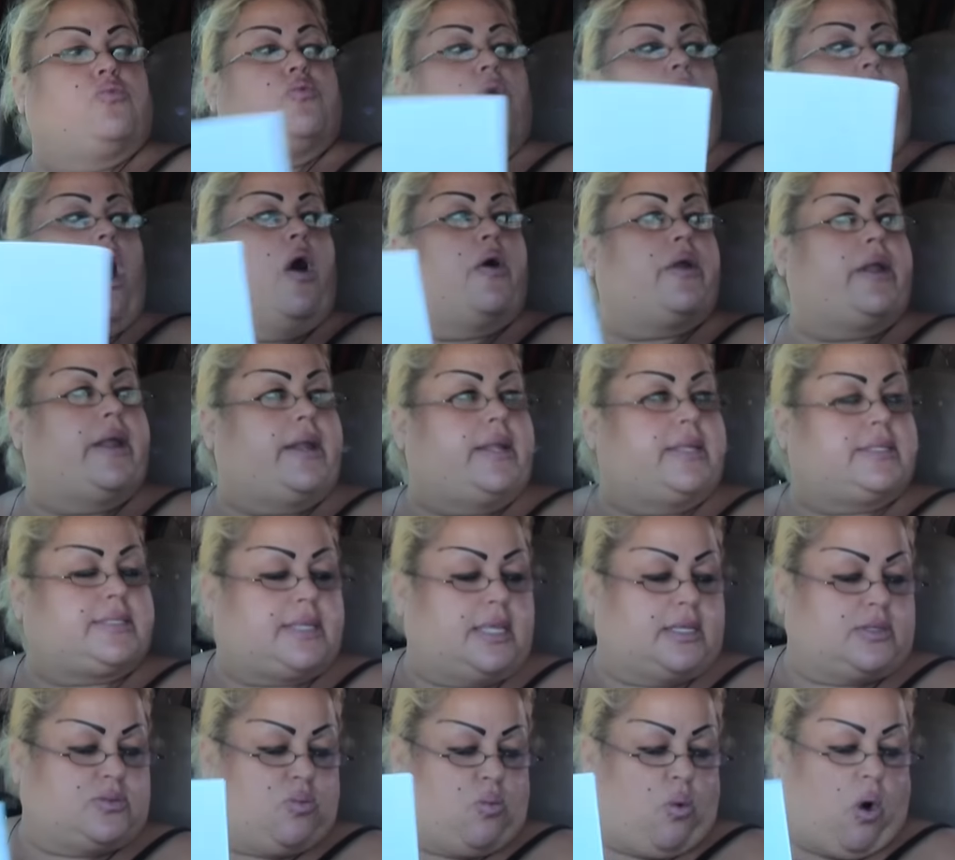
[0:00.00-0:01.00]
wrote it, it
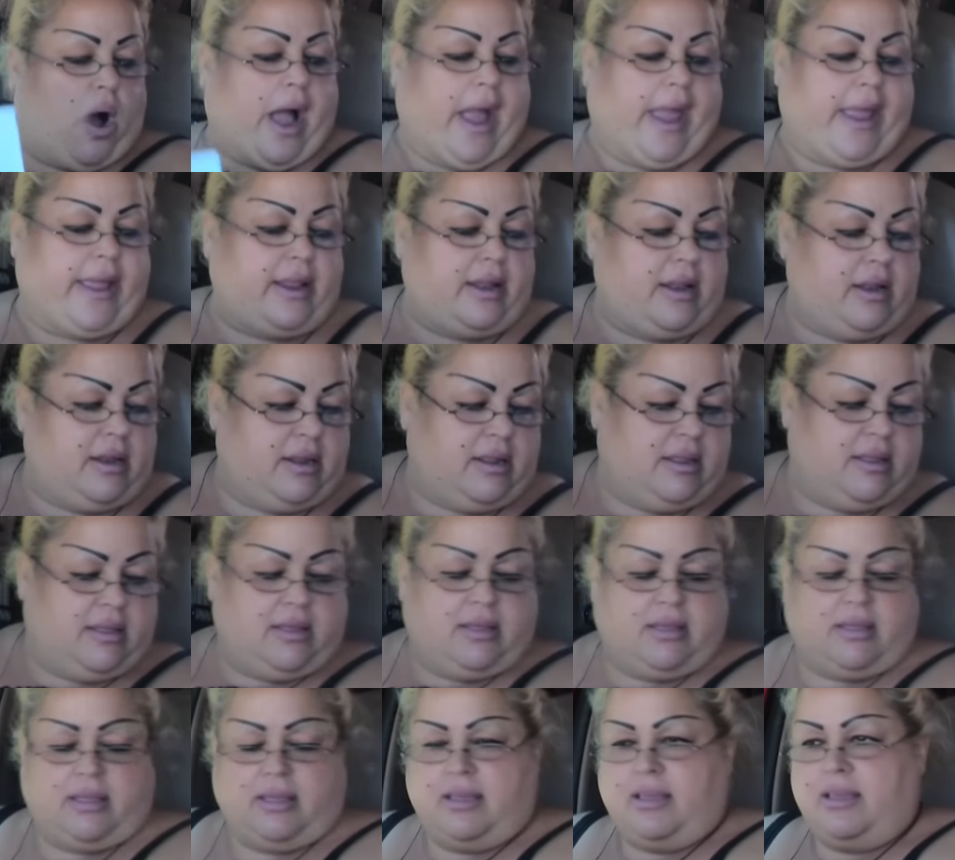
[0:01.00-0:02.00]
says white.
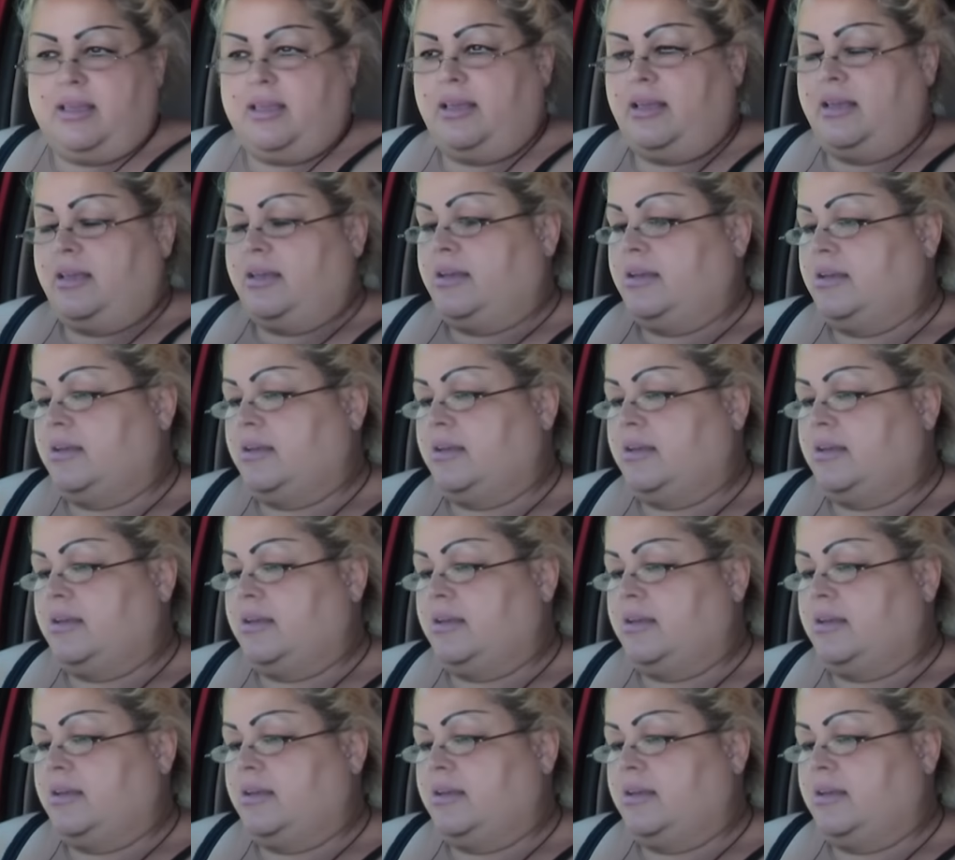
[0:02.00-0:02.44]
I didn't